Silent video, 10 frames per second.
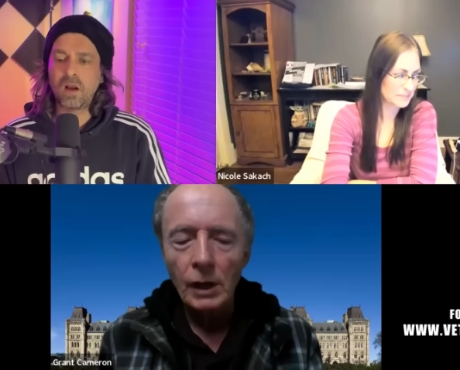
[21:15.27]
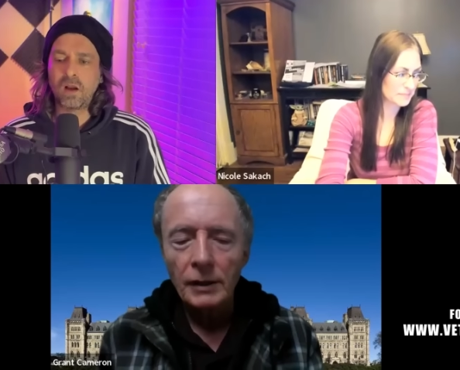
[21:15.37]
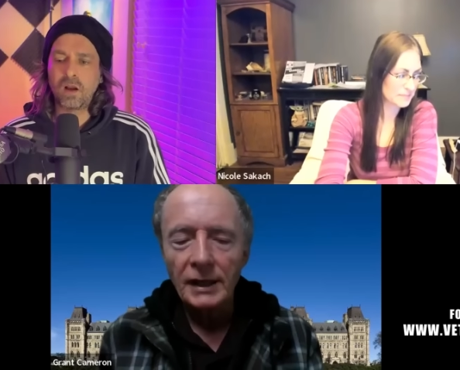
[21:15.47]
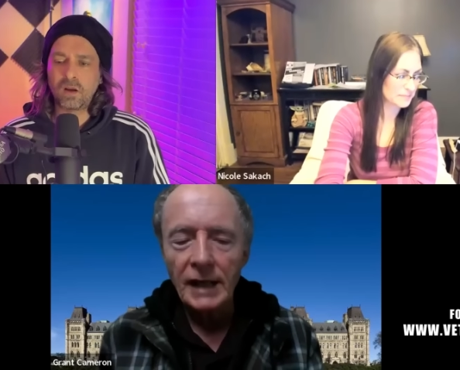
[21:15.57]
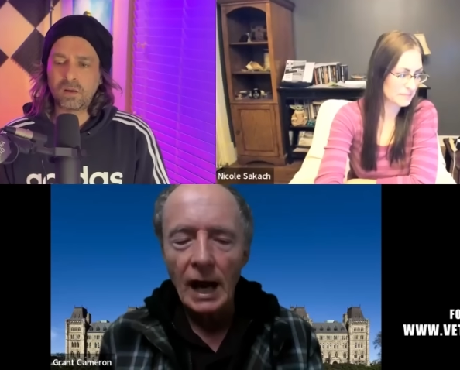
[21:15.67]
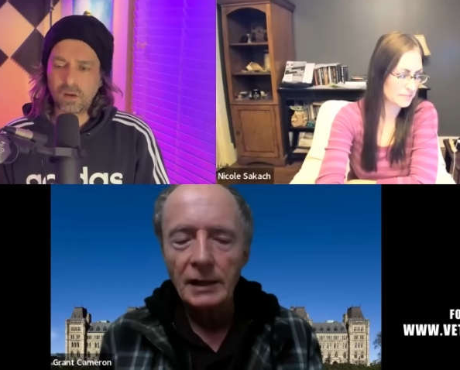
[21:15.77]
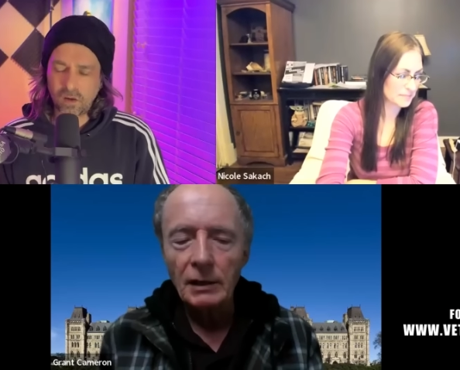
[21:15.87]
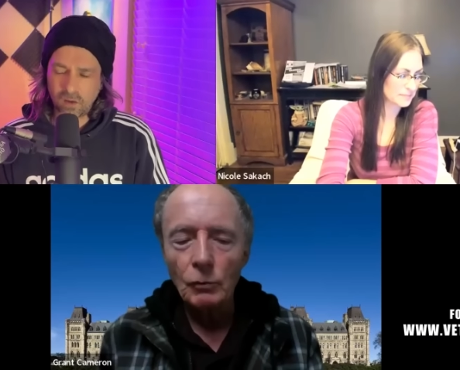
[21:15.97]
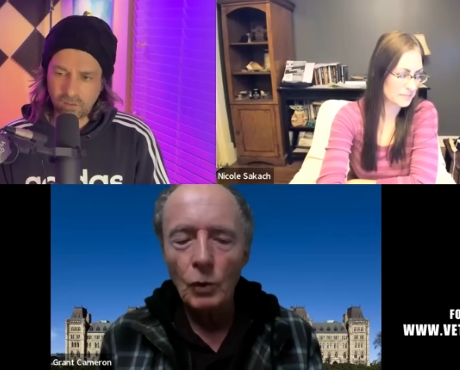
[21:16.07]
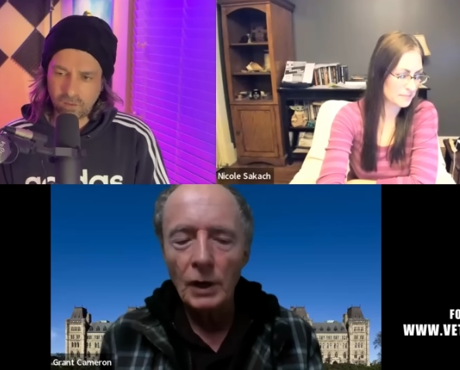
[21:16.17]
Speaker 1: The guy that
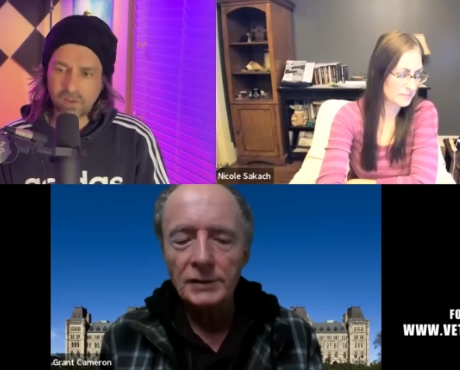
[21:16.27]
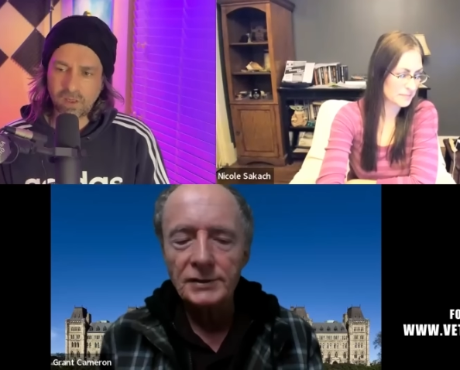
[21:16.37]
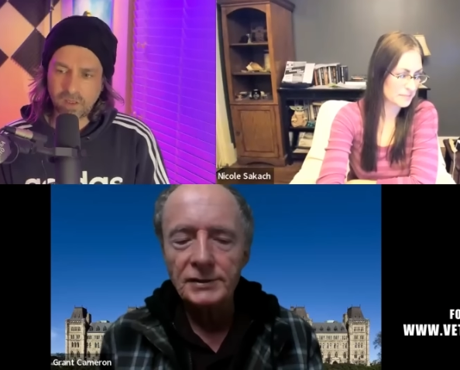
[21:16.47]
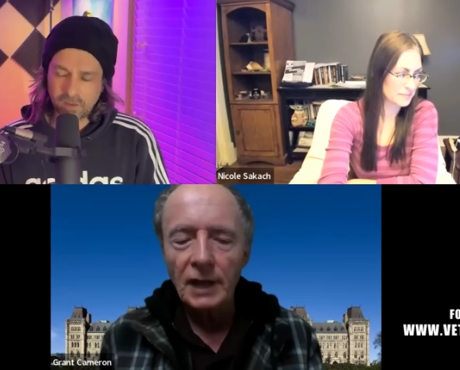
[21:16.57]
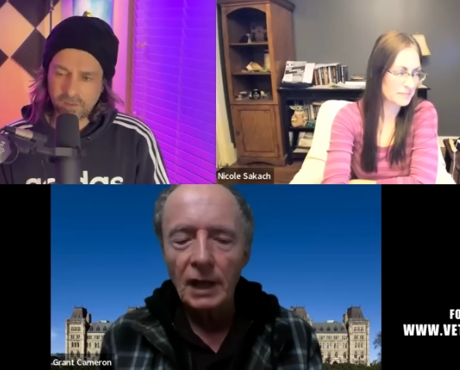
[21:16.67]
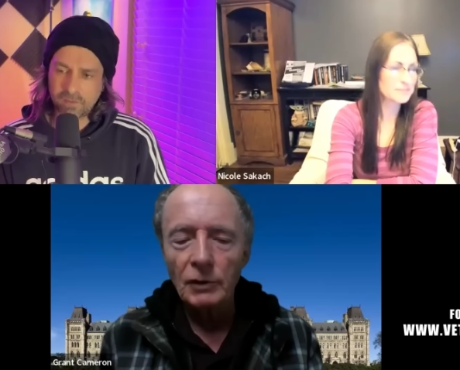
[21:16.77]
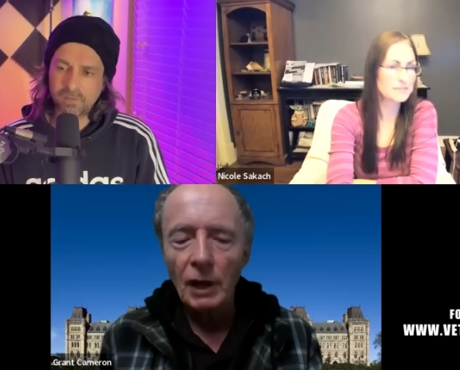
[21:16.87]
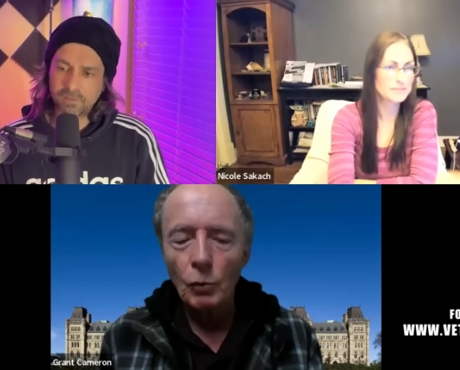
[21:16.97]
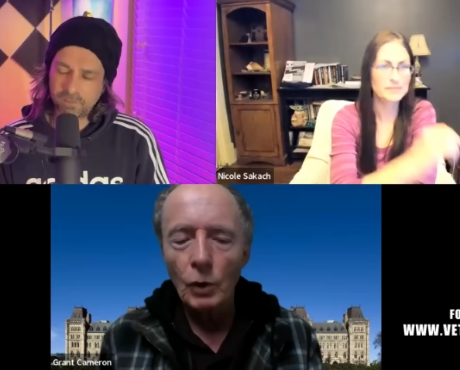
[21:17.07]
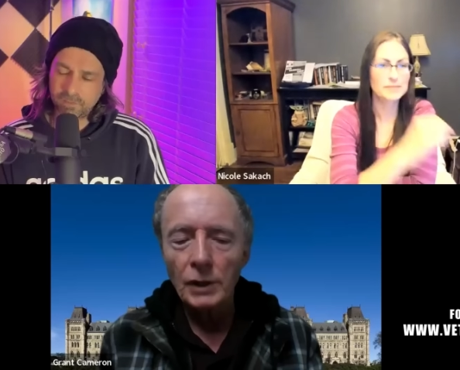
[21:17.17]
oh, was that
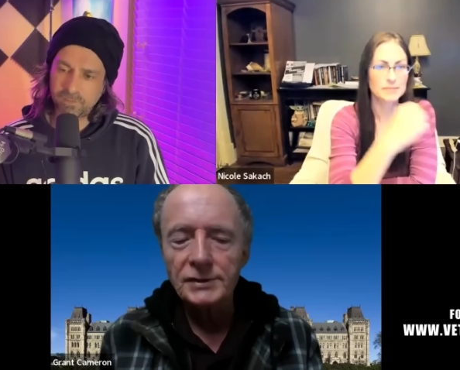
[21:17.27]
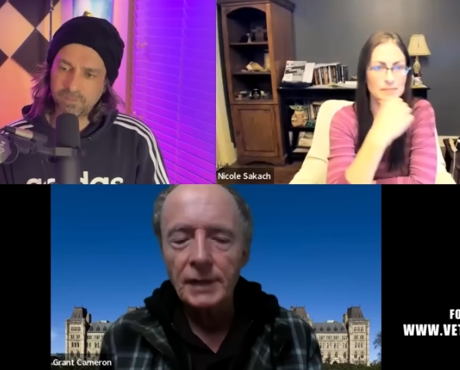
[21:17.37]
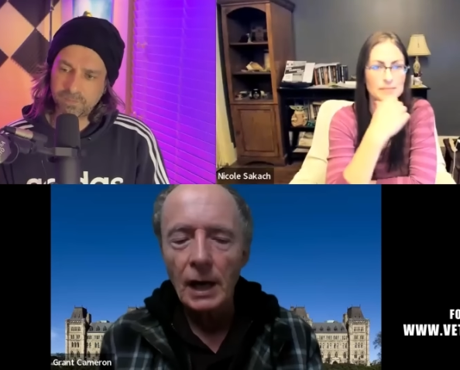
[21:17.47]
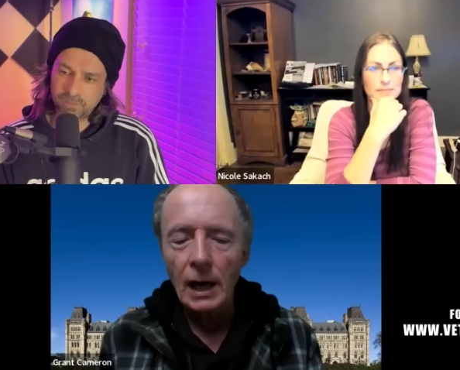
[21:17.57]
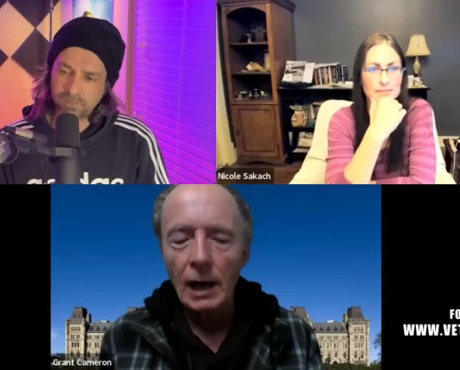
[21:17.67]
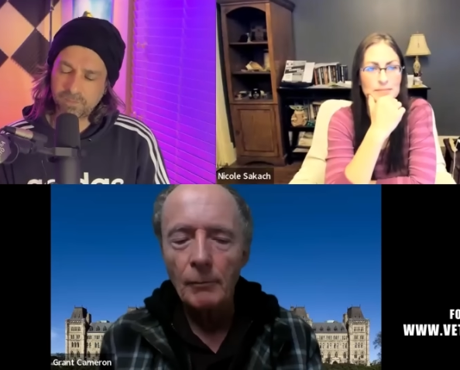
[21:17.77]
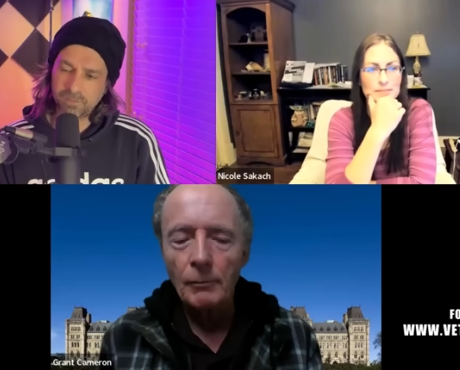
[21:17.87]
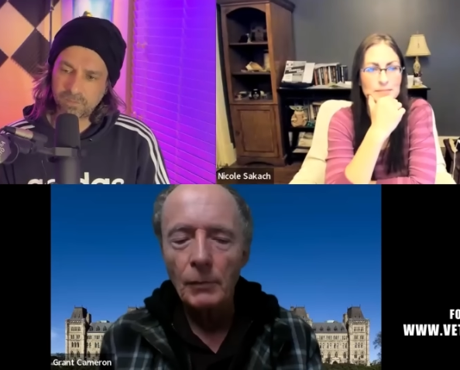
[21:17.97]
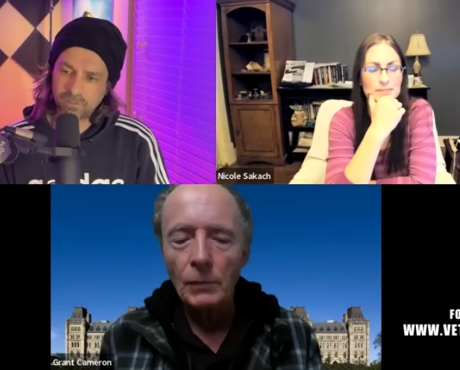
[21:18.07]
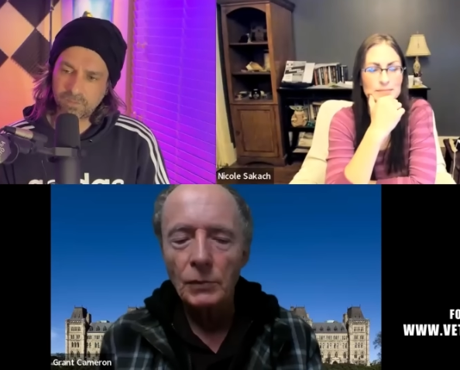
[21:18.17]
that was um,
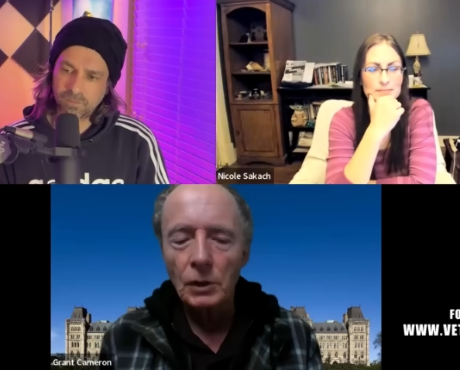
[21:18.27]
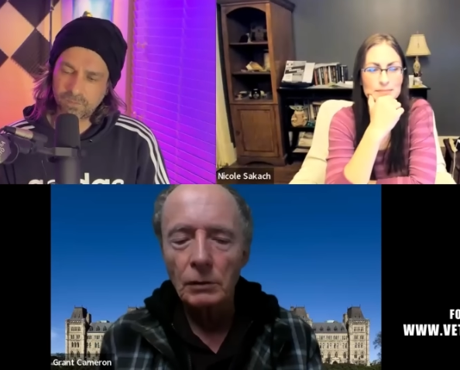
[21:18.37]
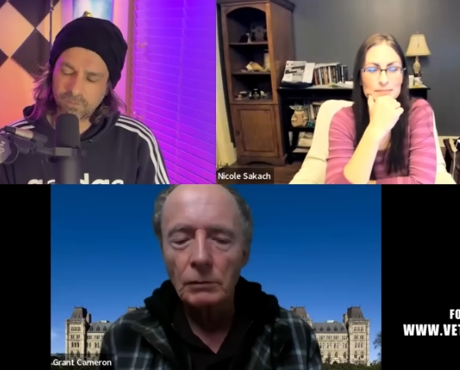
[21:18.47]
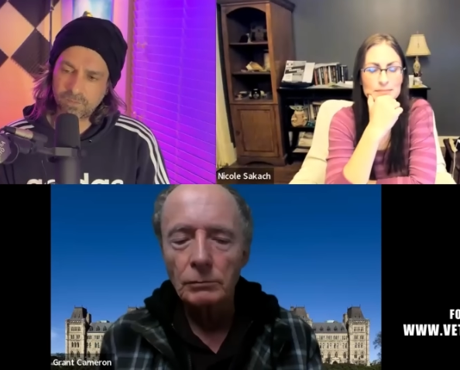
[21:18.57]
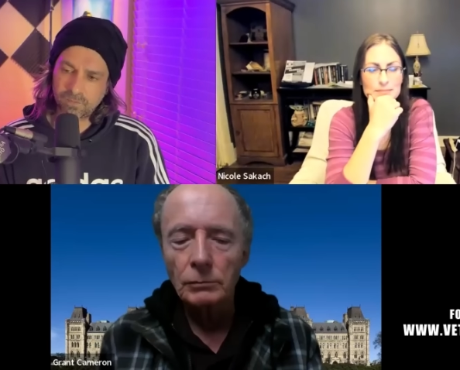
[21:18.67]
uh,